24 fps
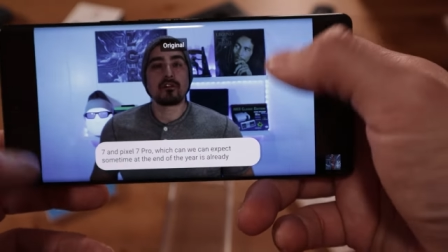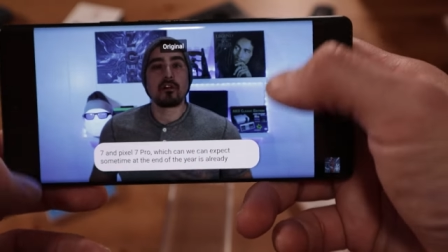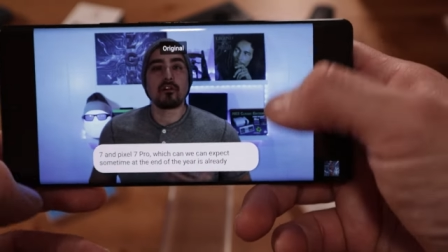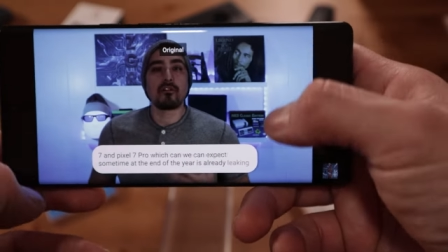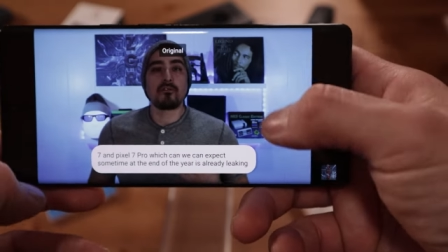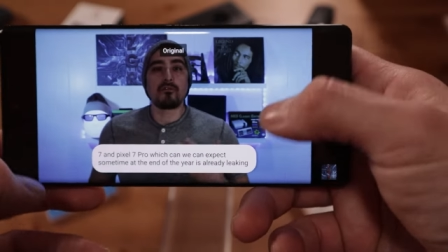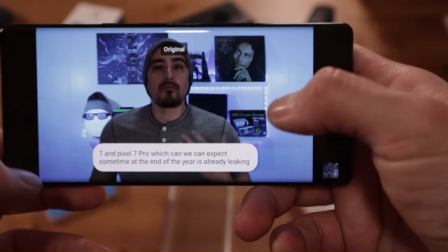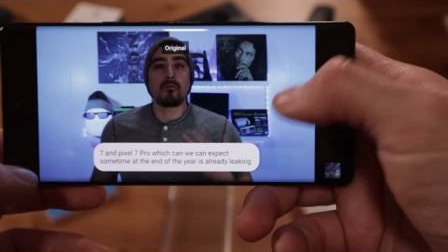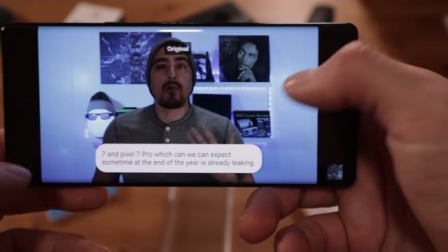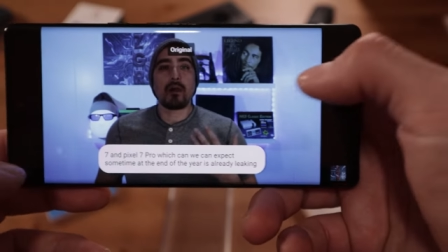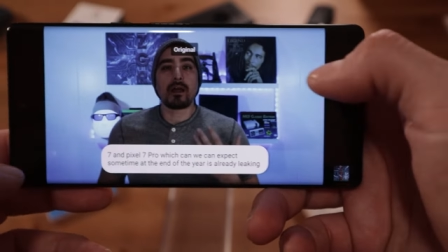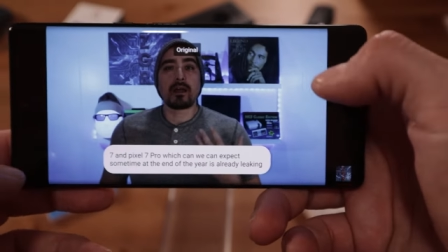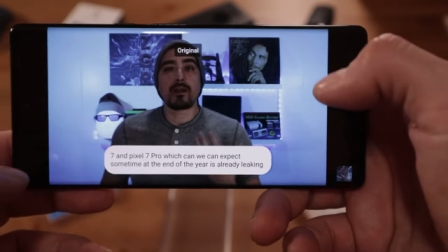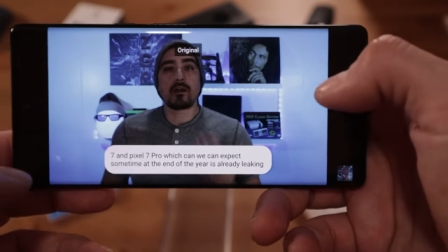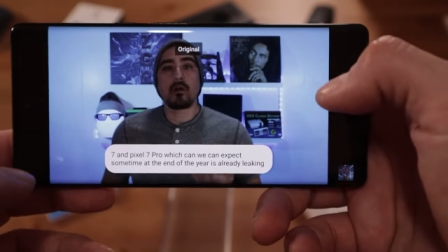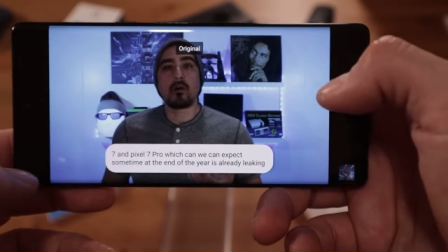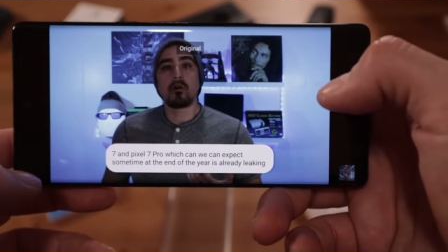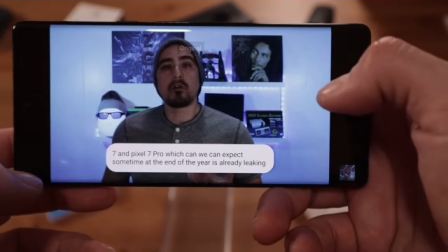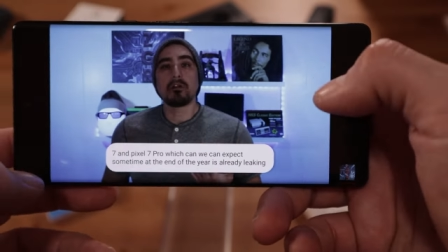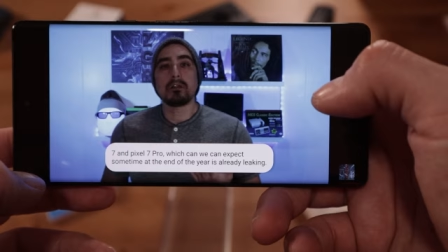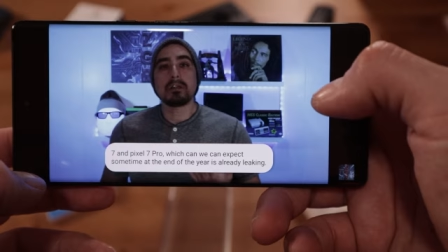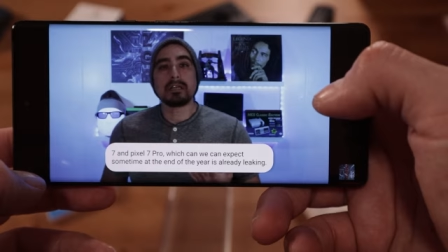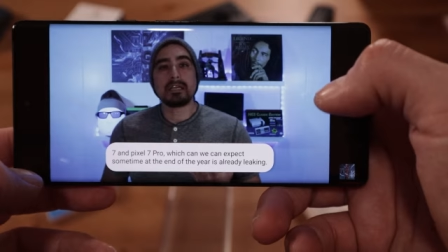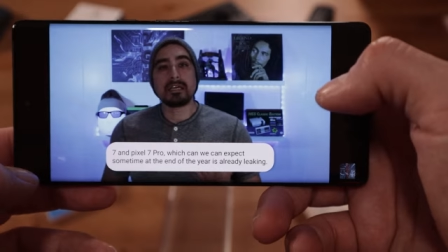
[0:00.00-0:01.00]
top and
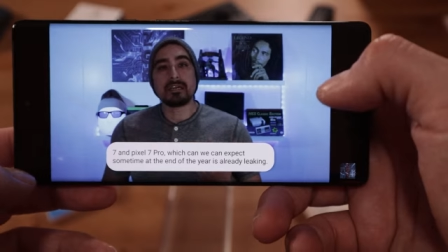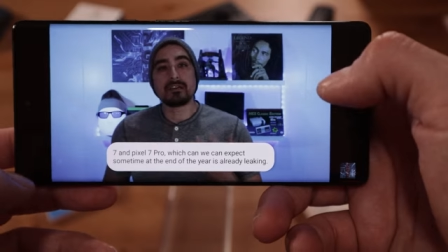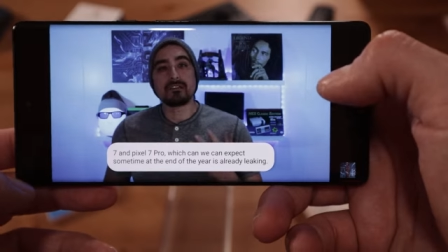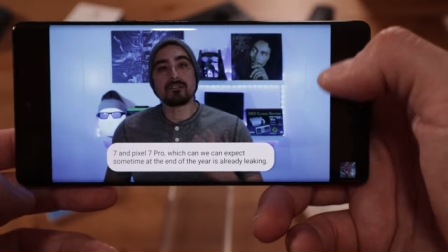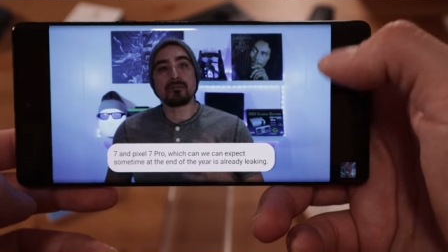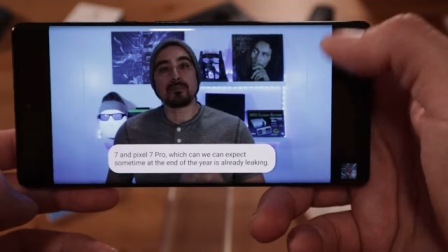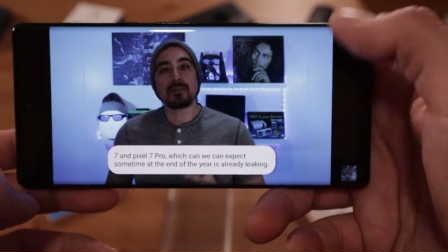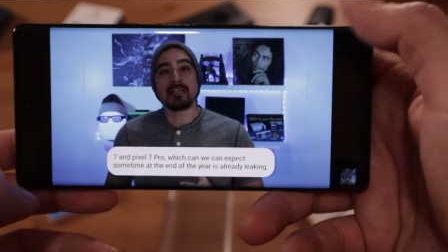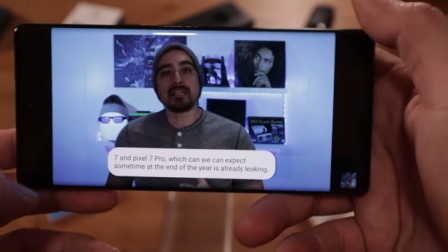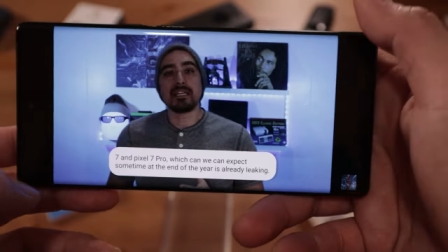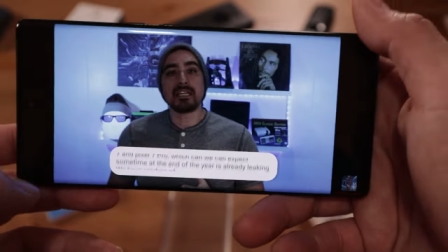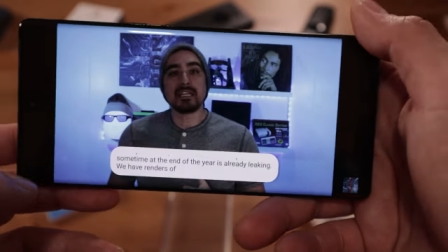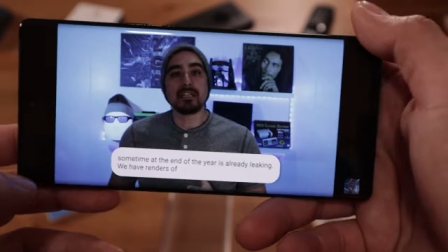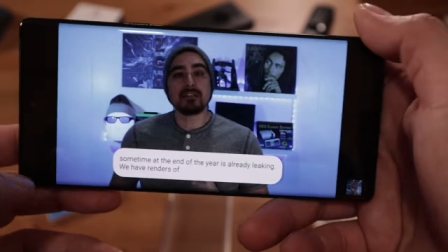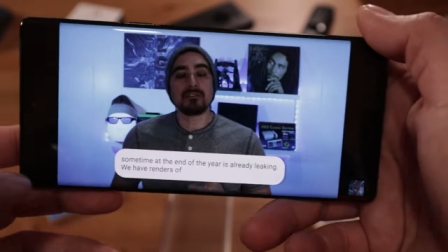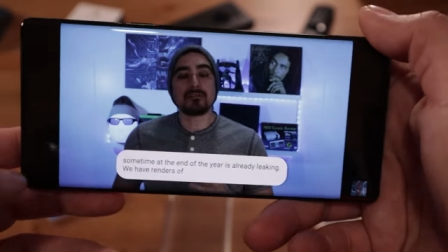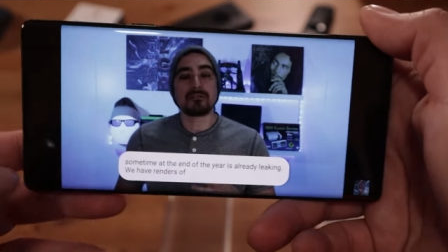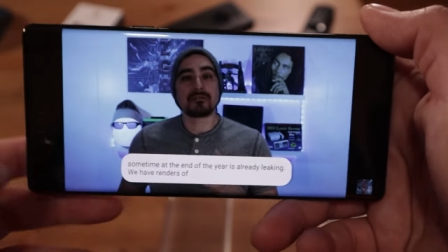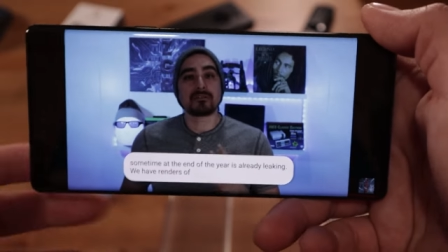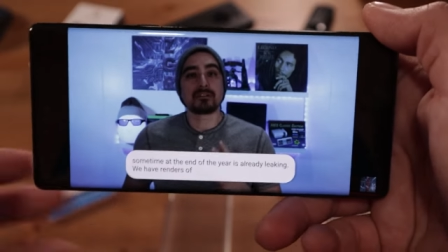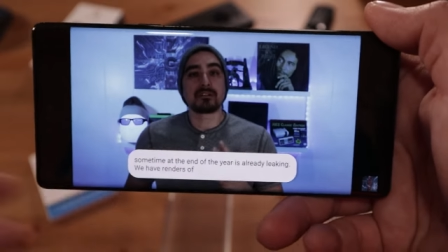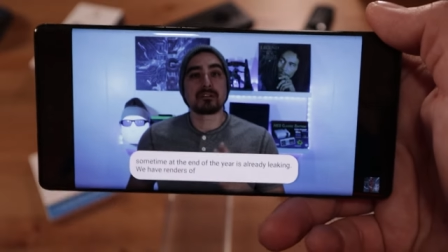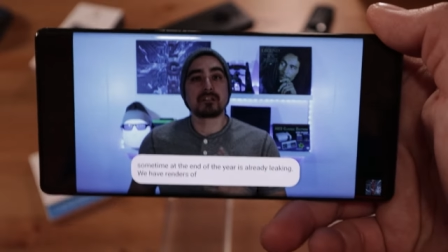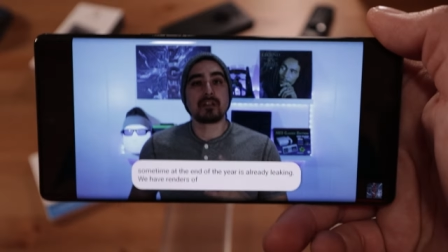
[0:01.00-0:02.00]
bottom of the screens,
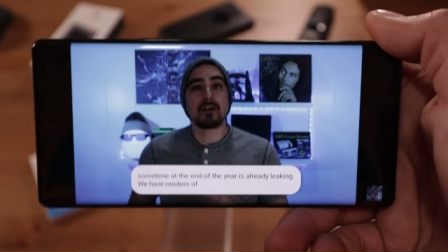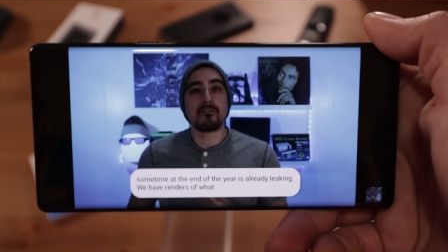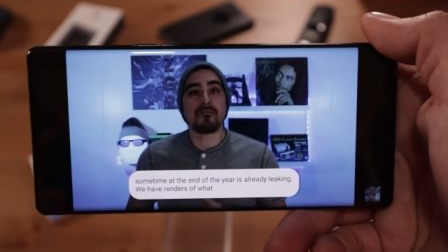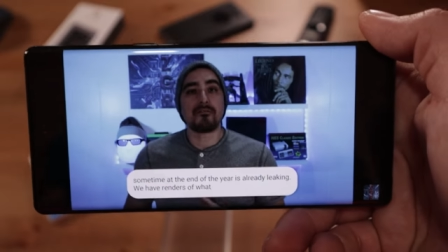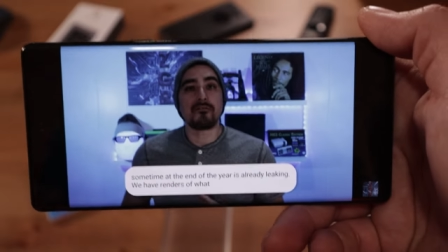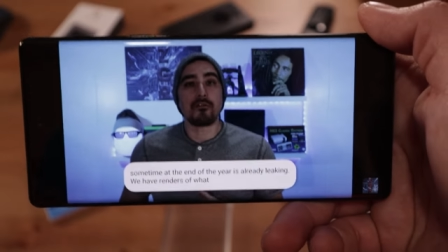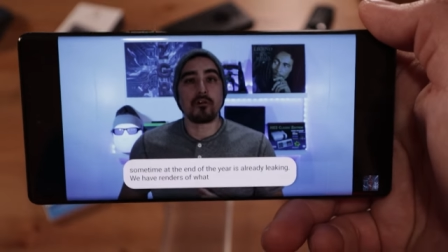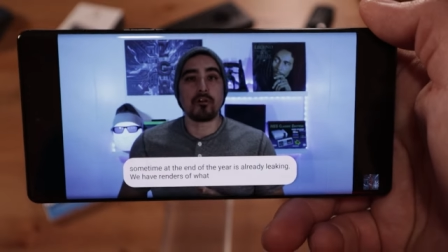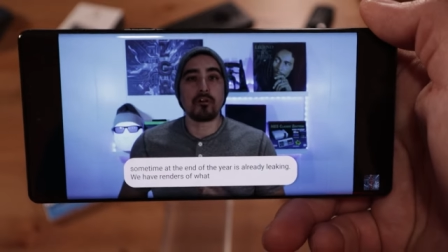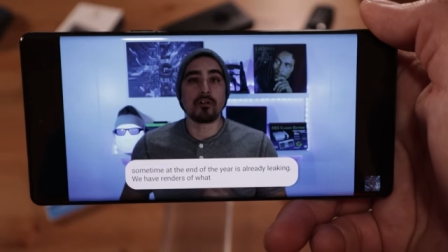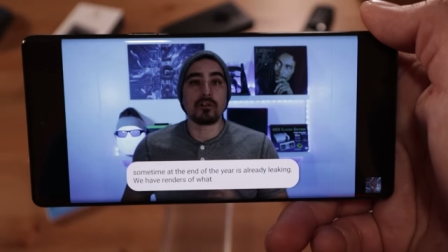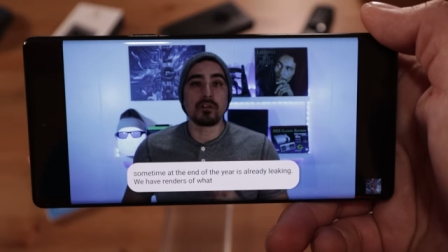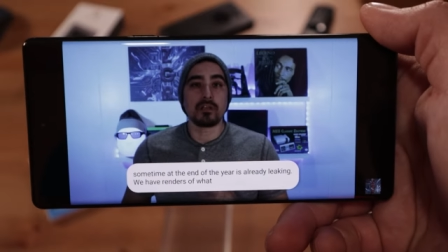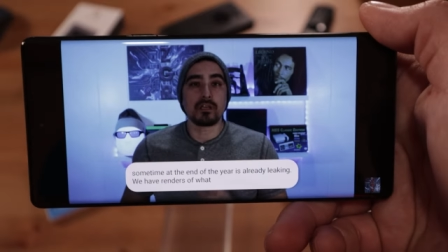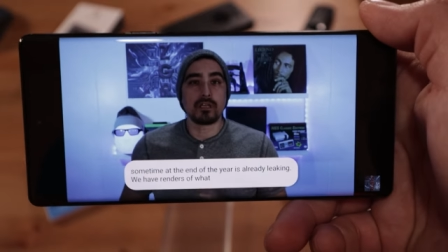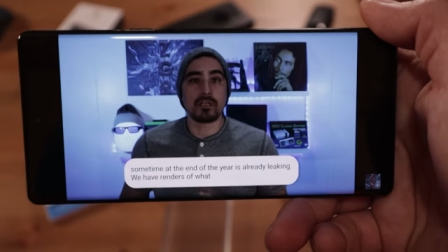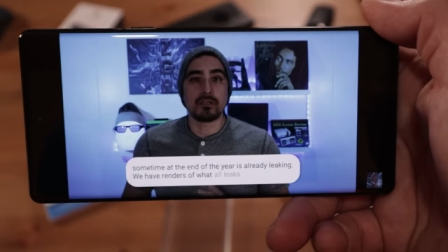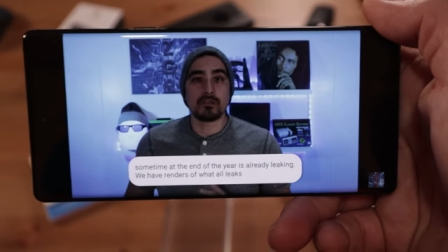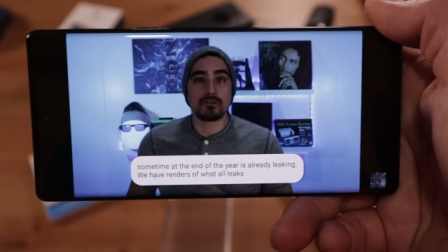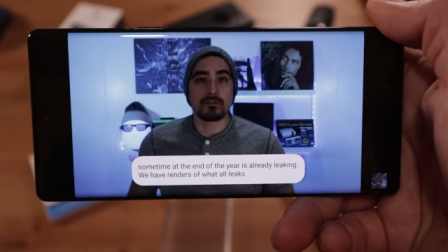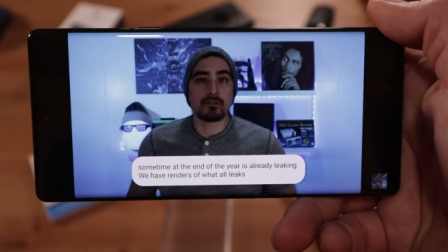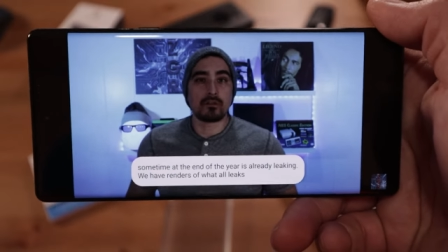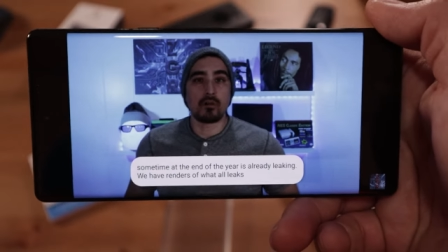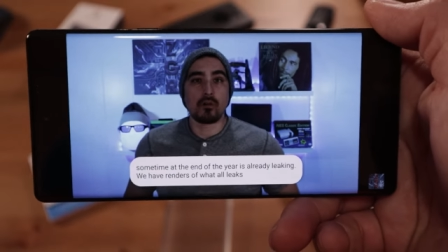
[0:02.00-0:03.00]
so you lose some of the
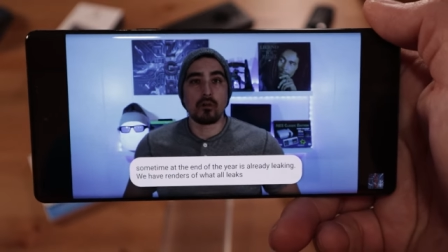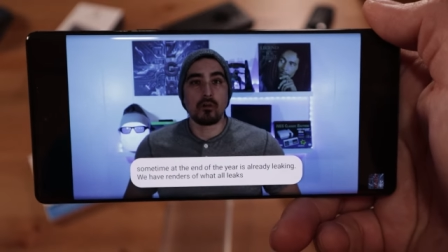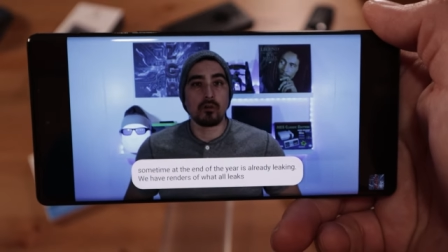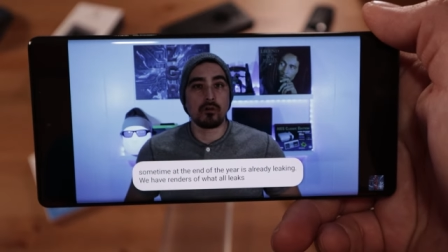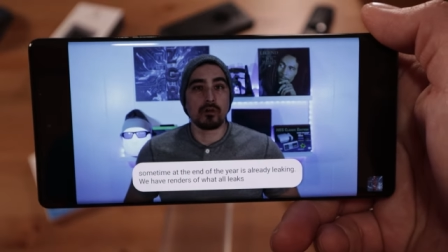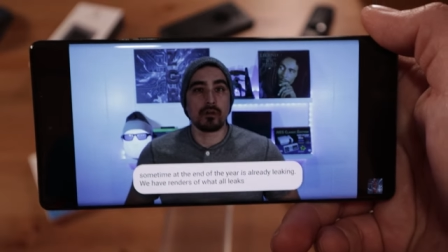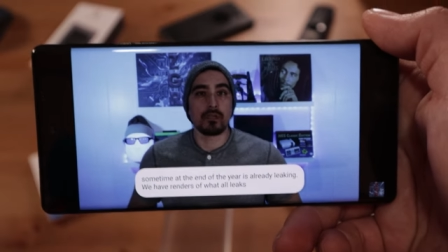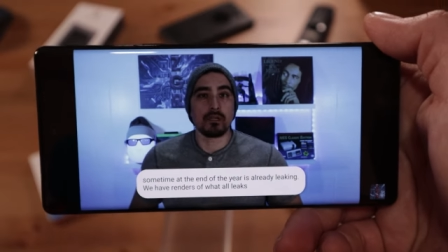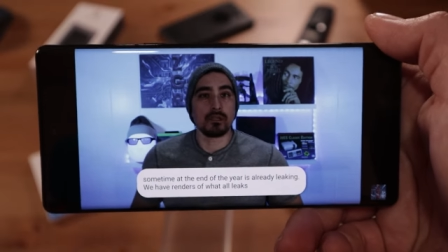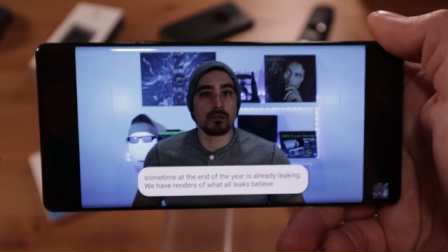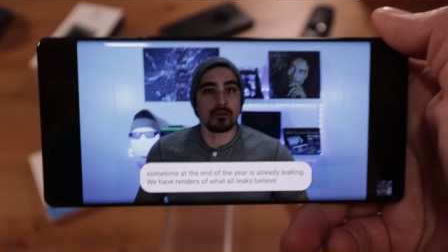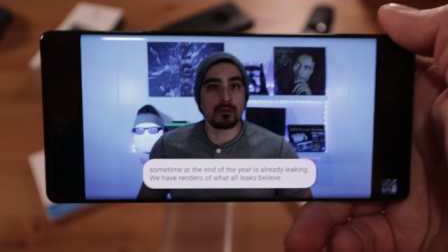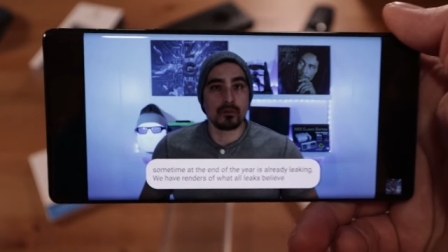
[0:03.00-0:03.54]
content